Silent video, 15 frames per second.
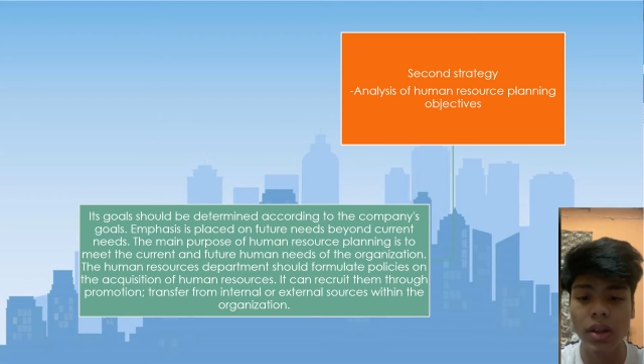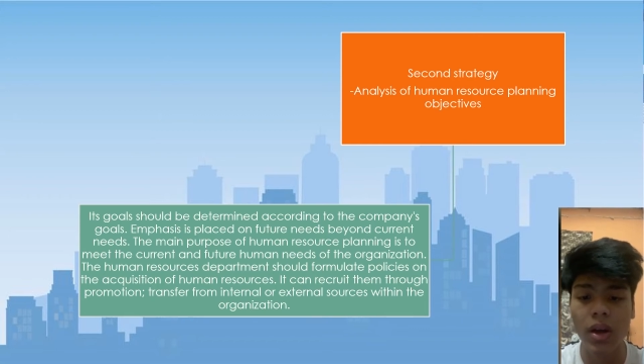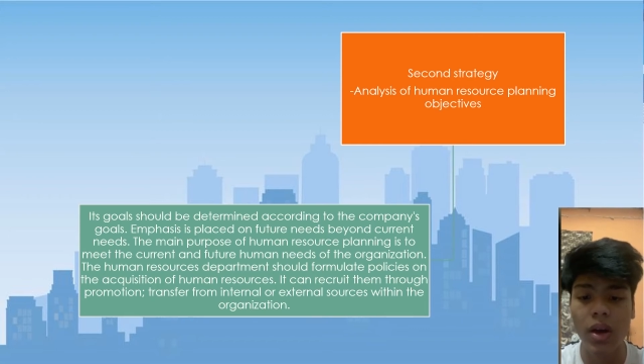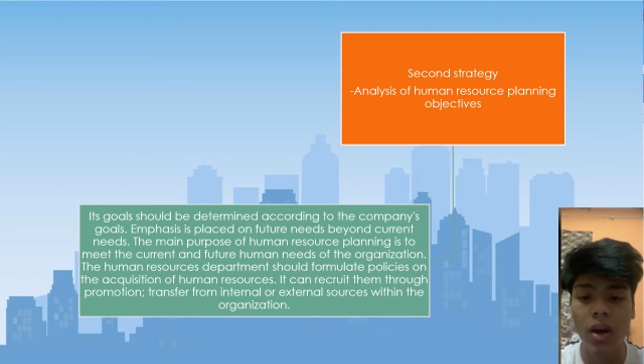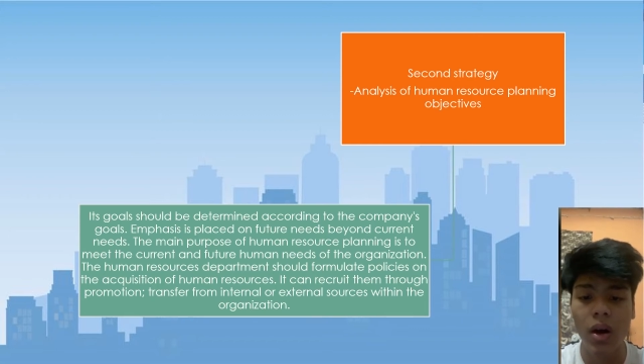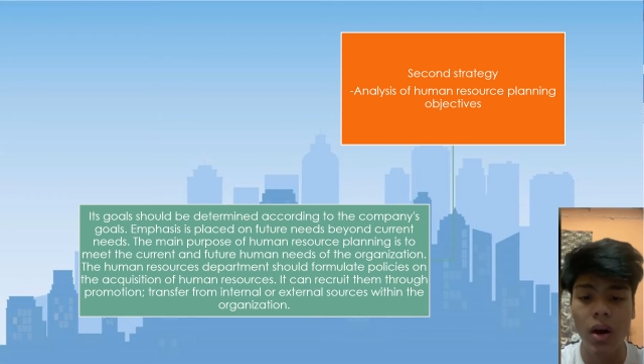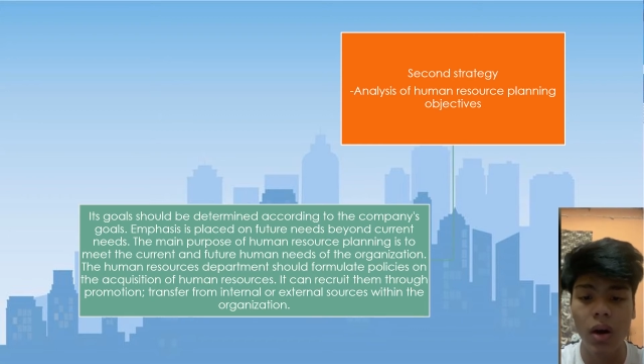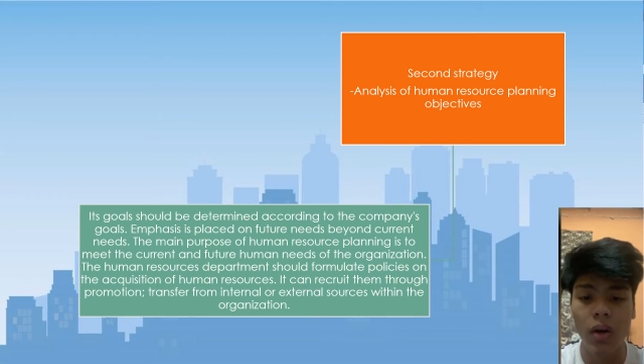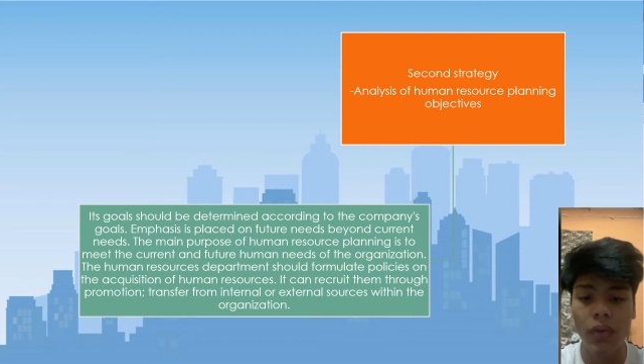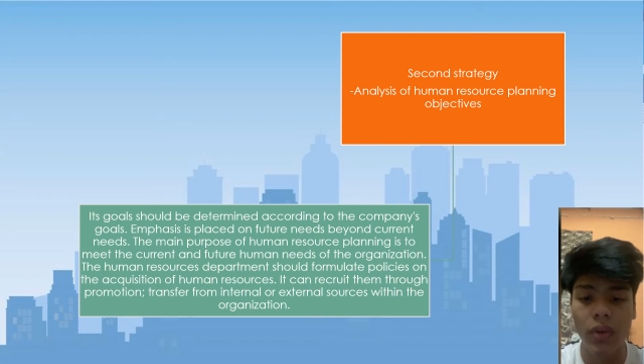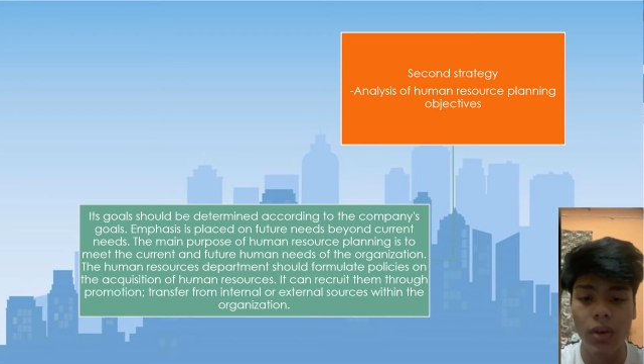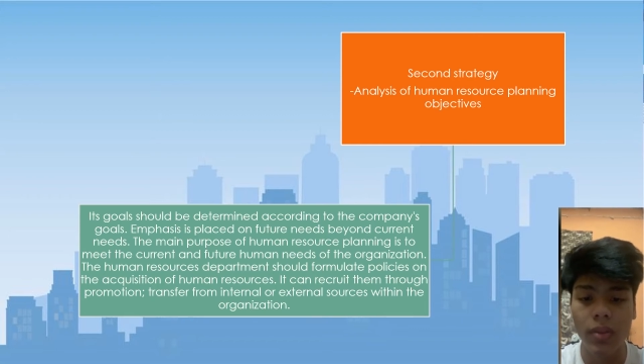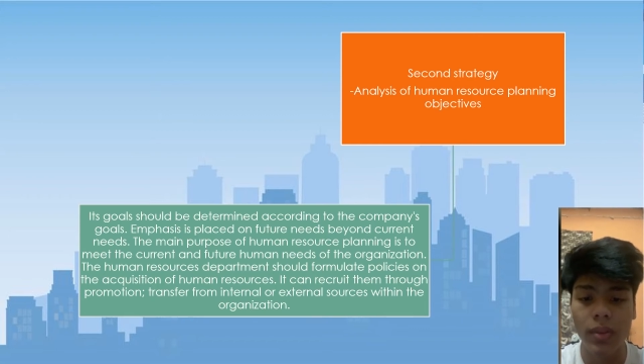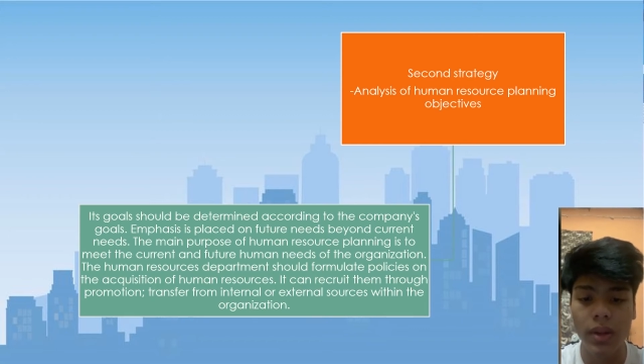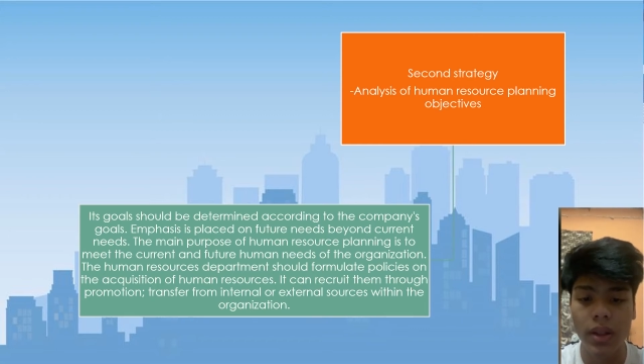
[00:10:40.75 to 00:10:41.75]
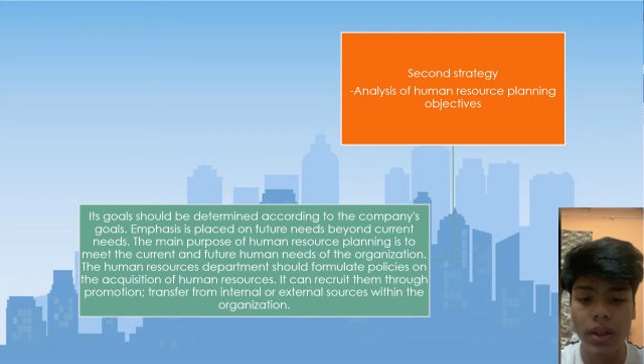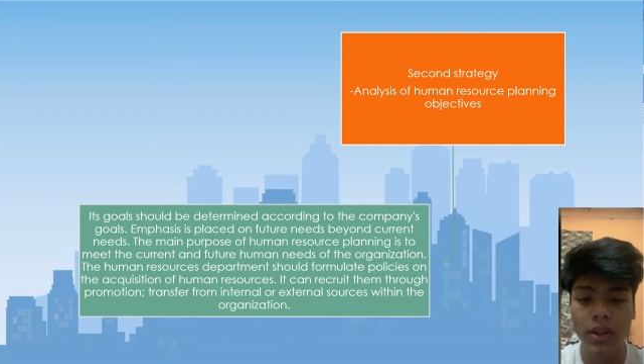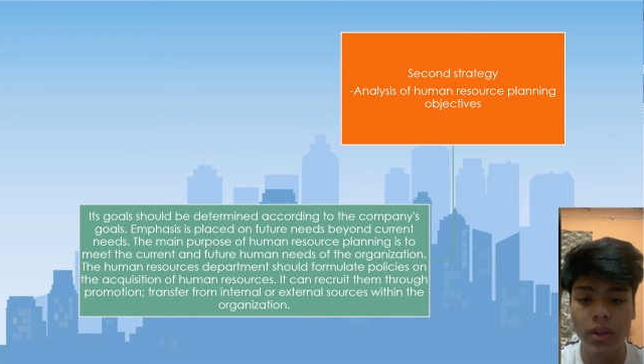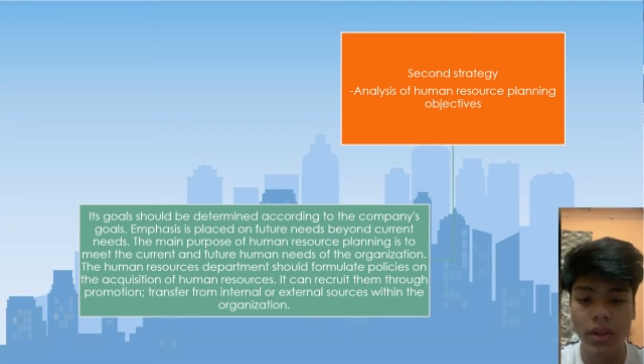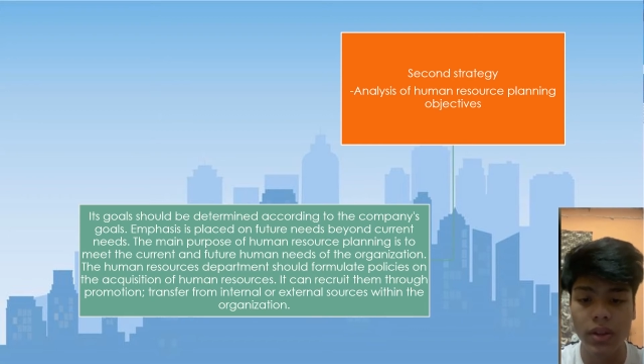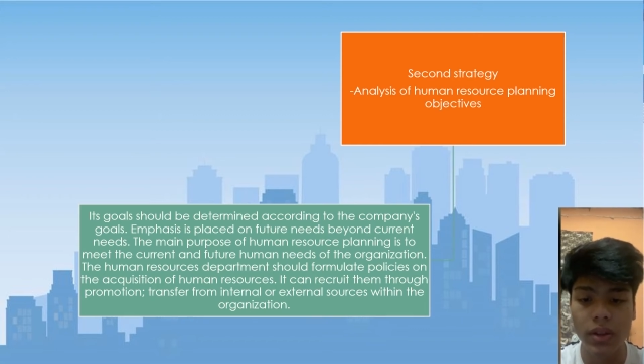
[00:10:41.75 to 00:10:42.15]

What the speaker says: of human resource.